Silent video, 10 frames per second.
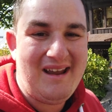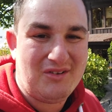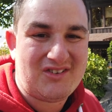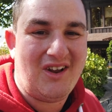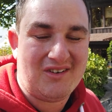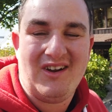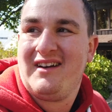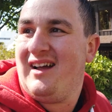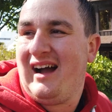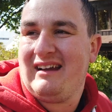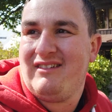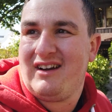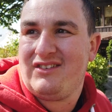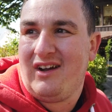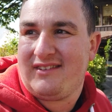It was so good. I
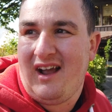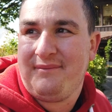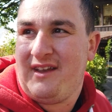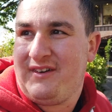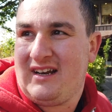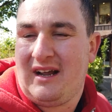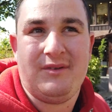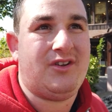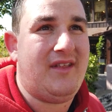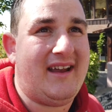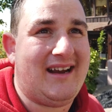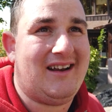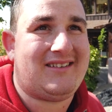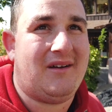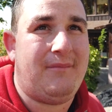really enjoyed. I say I'm definitely going to come and do that
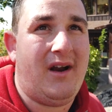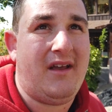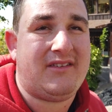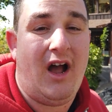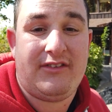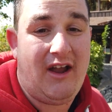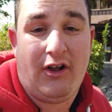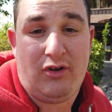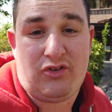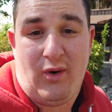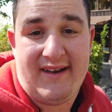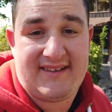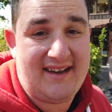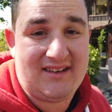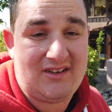again at some point. I say I'll do it
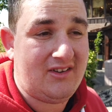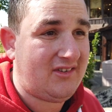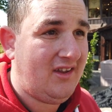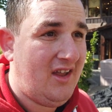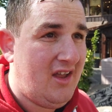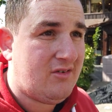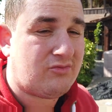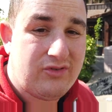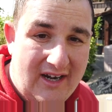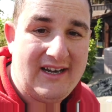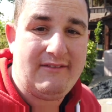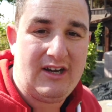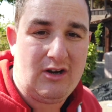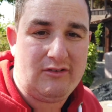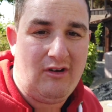twice again, because really
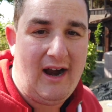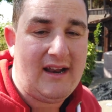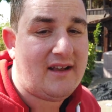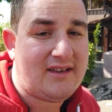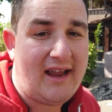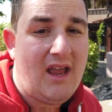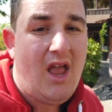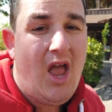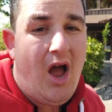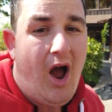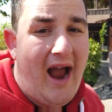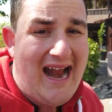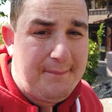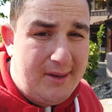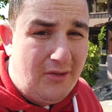really good ride. And I say I
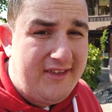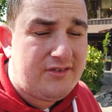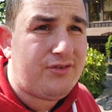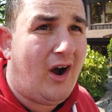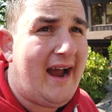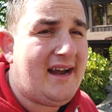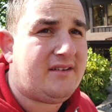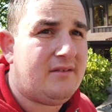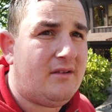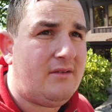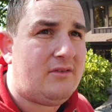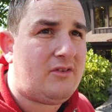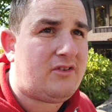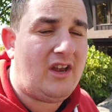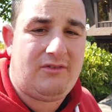hadn't been on this ride
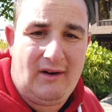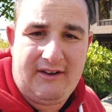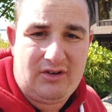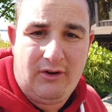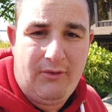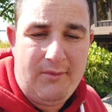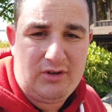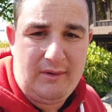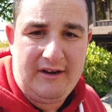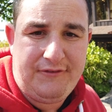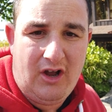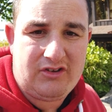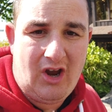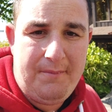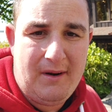since when it sort of almost like when it
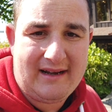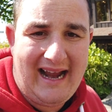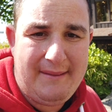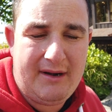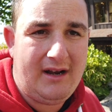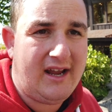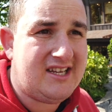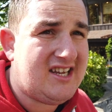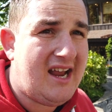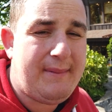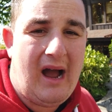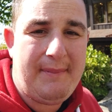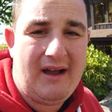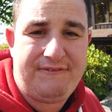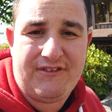first opened. I came on it like
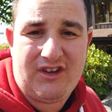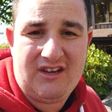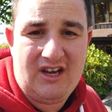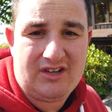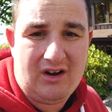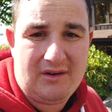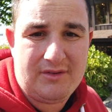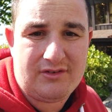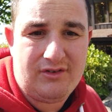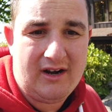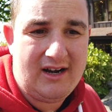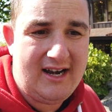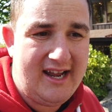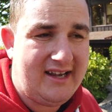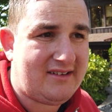about 15 years ago. I came on this ride at
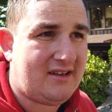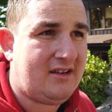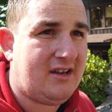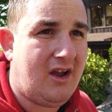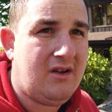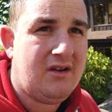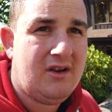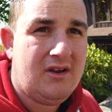least. You know,